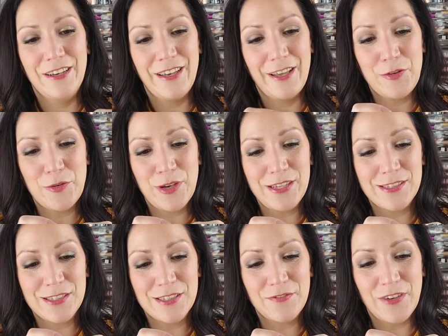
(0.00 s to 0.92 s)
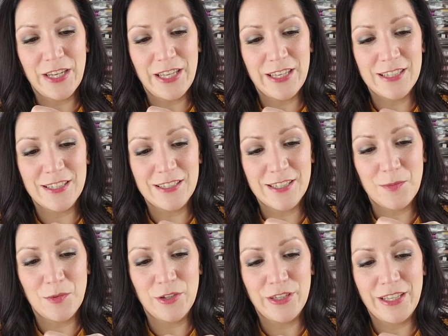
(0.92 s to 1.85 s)
And you guys, it's funny because as
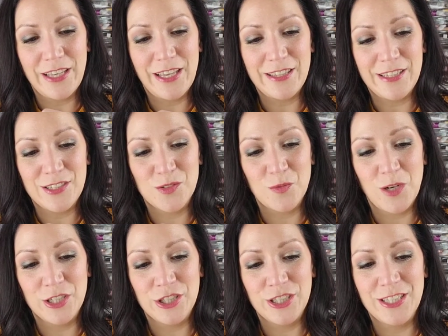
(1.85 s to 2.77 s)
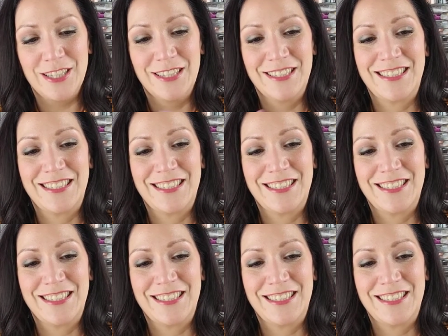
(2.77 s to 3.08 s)
I'm looking at these swatches,